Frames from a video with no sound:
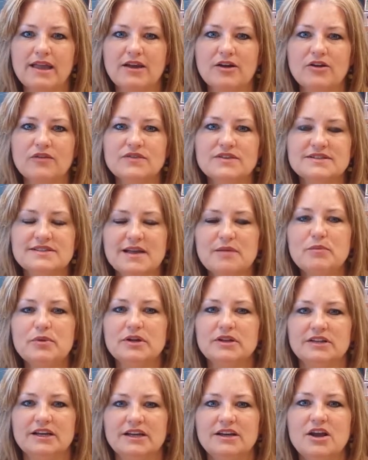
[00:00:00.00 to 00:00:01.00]
here in the same
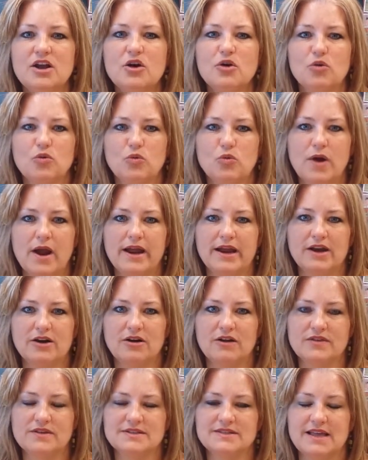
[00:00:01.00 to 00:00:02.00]
building, right here
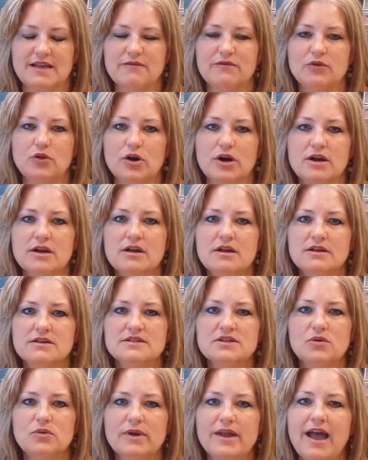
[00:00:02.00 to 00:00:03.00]
on the same floor.
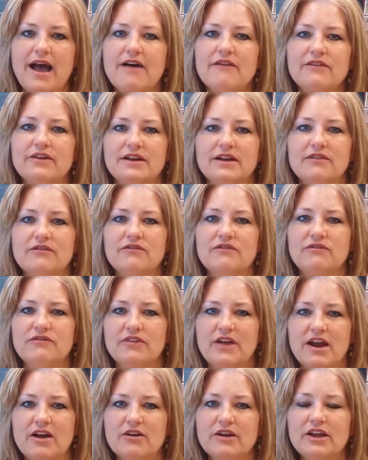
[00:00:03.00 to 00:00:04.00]
So we have a
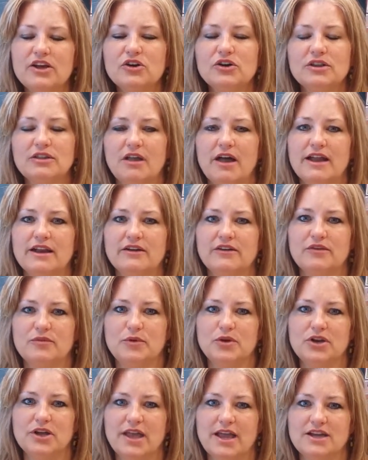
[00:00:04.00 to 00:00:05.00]
very good line of
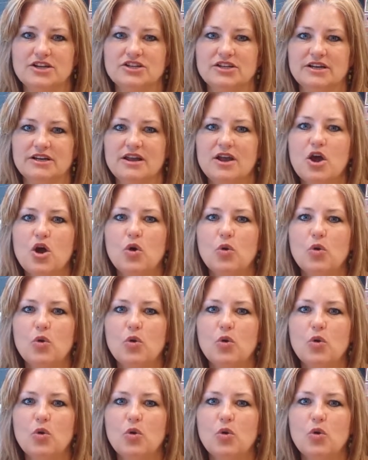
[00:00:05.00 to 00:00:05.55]
communication.